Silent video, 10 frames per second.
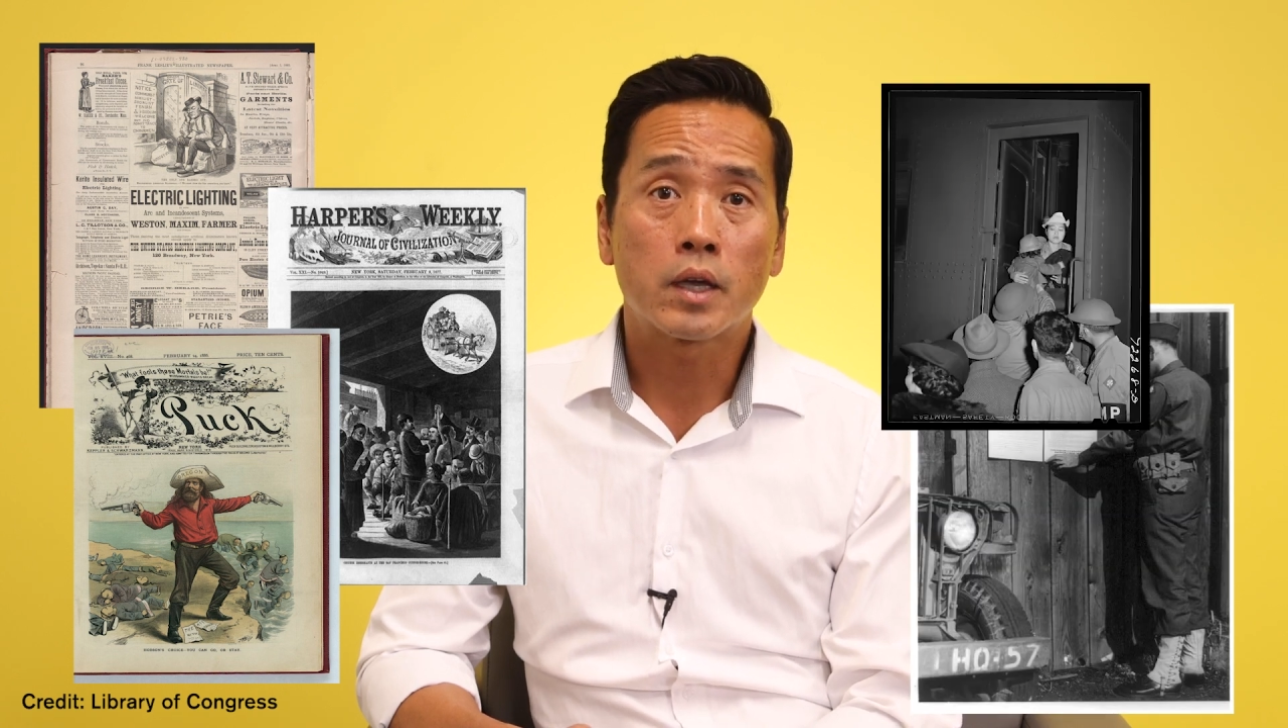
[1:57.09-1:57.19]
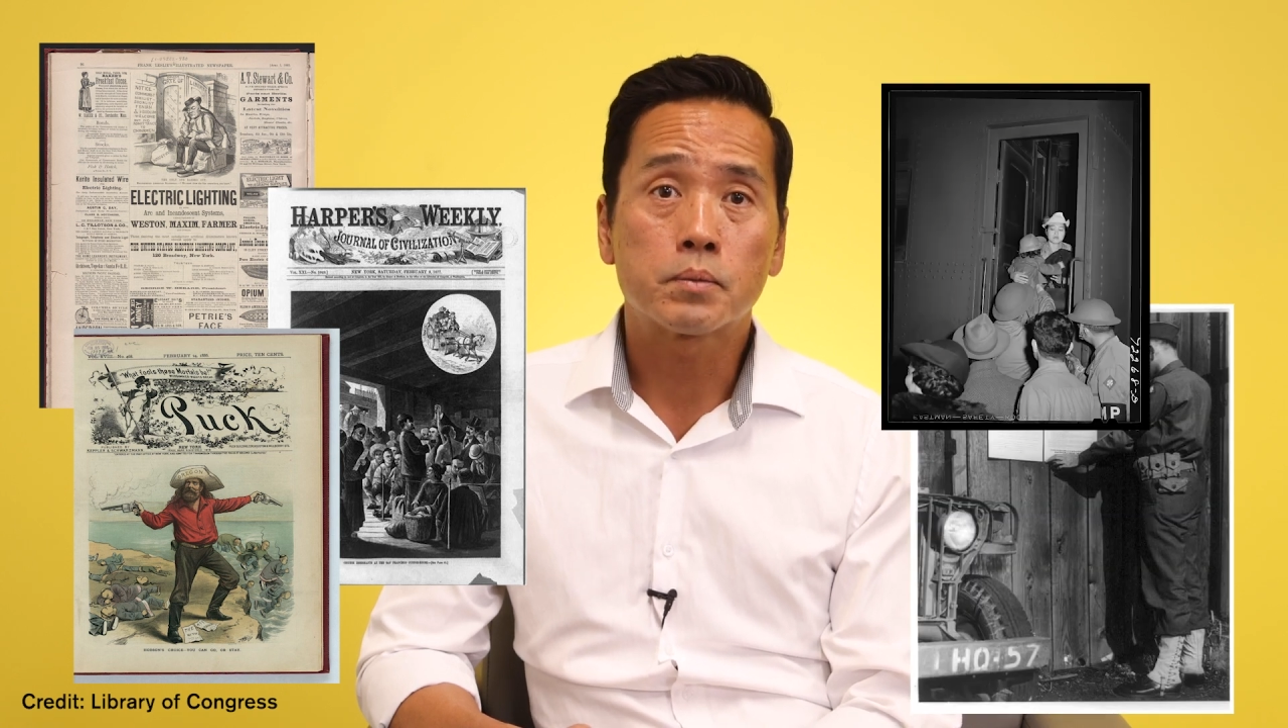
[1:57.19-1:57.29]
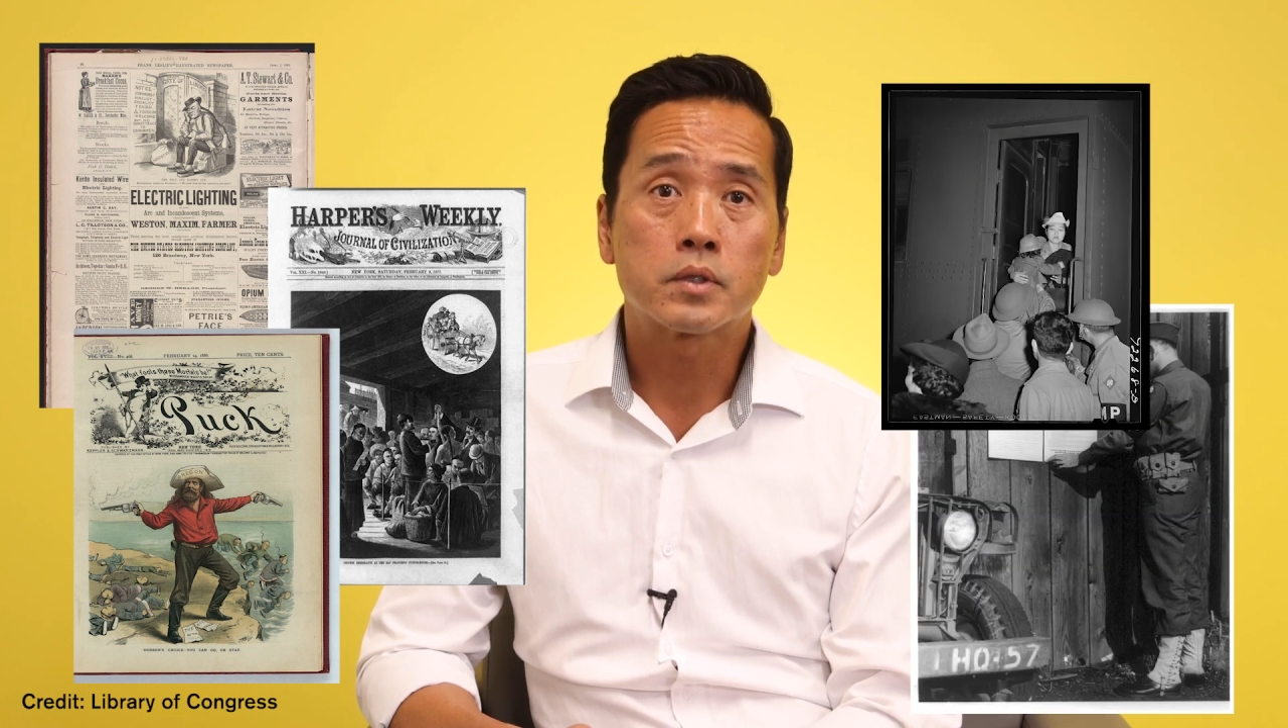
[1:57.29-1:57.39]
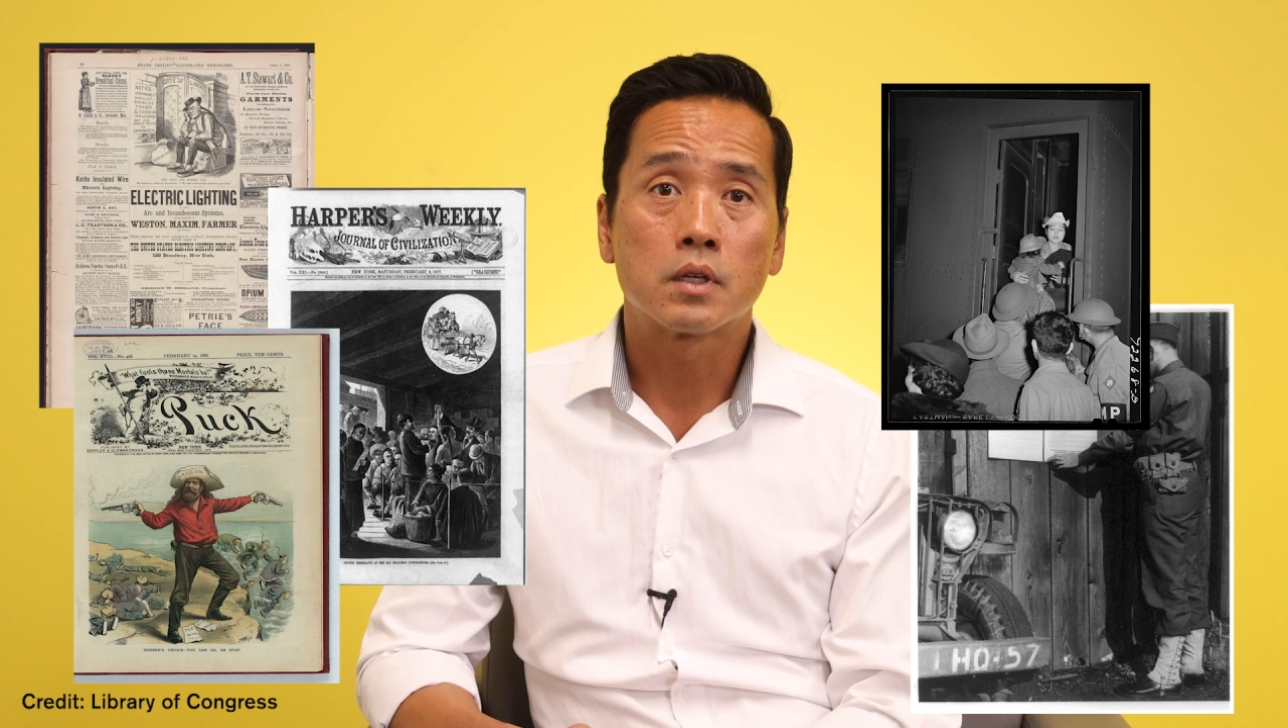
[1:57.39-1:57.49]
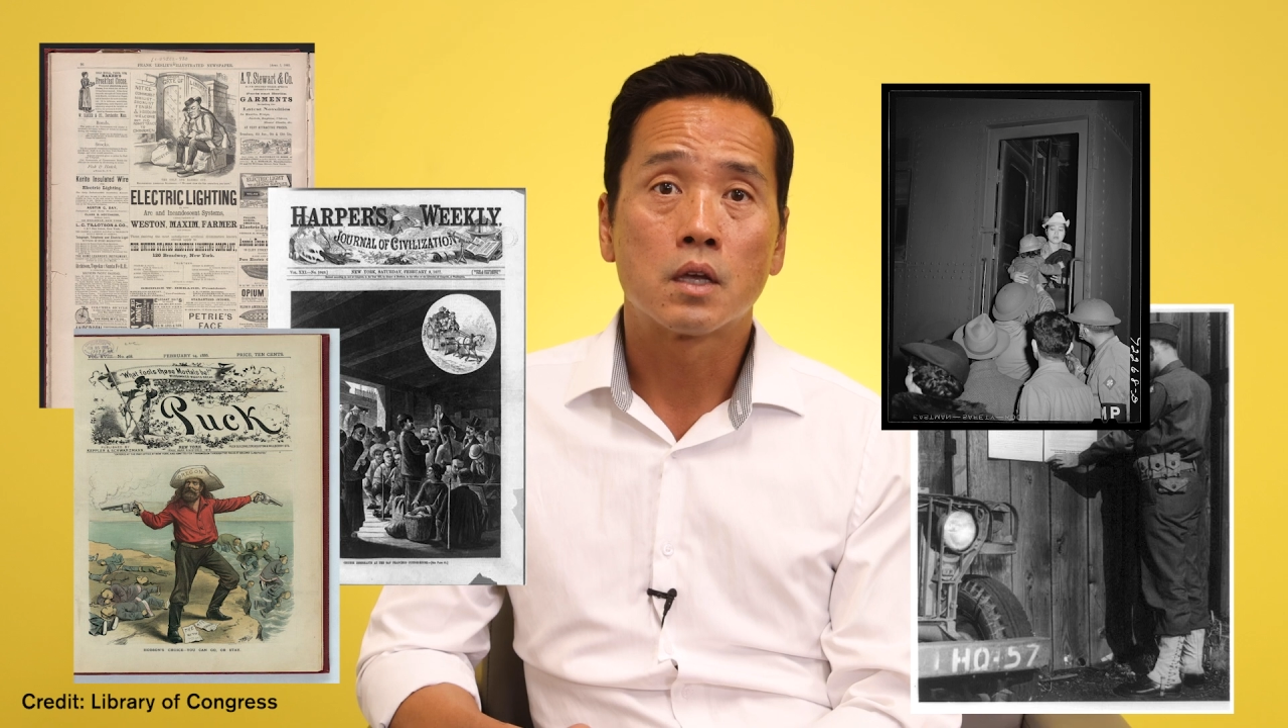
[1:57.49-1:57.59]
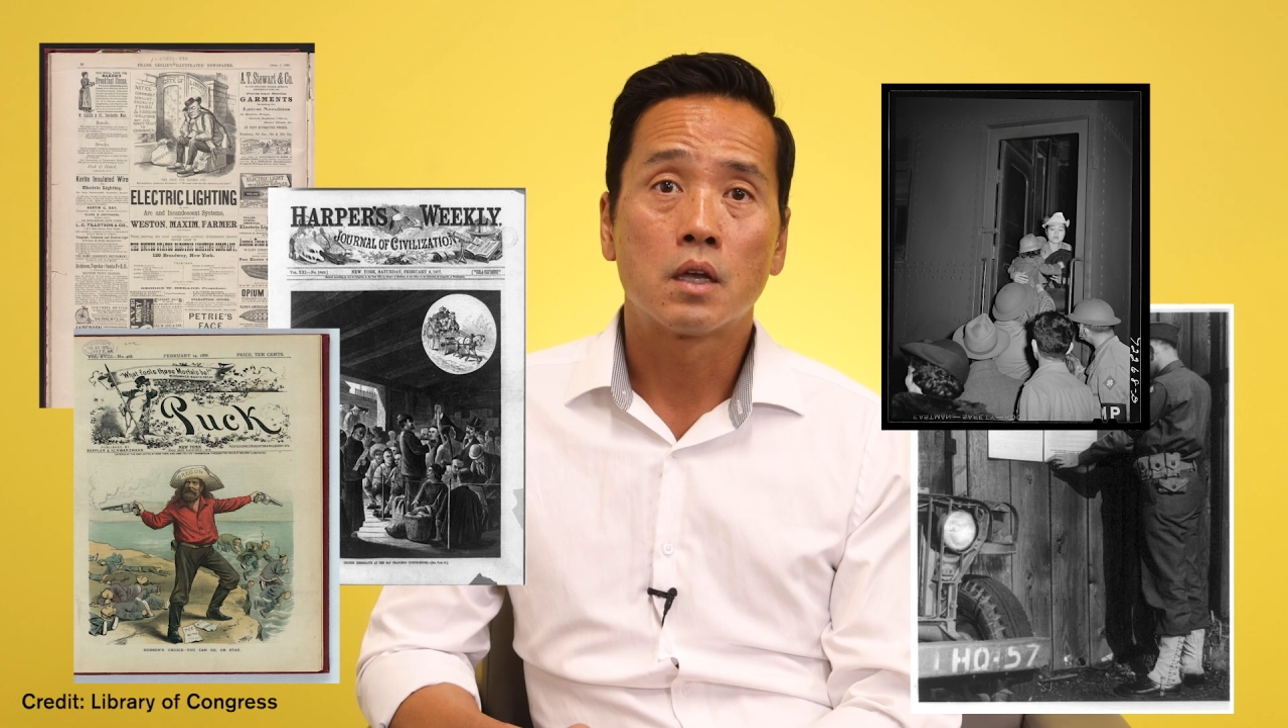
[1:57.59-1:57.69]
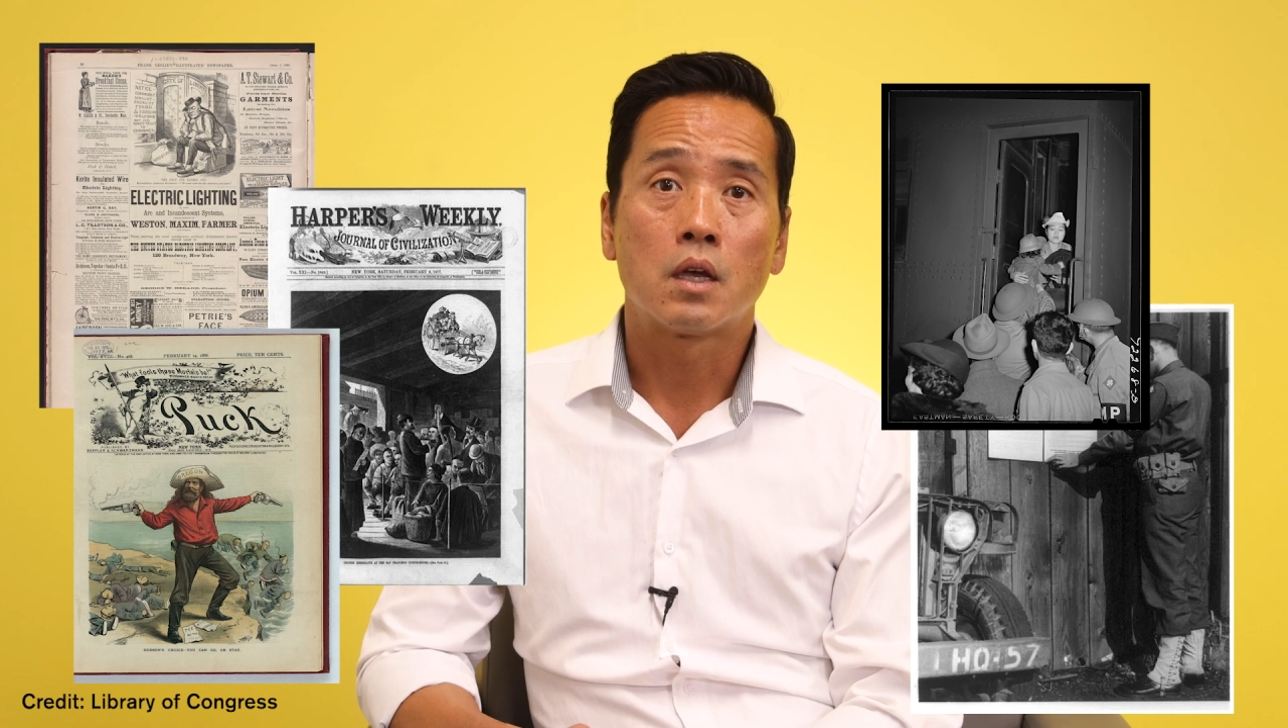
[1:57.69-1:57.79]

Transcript: camps.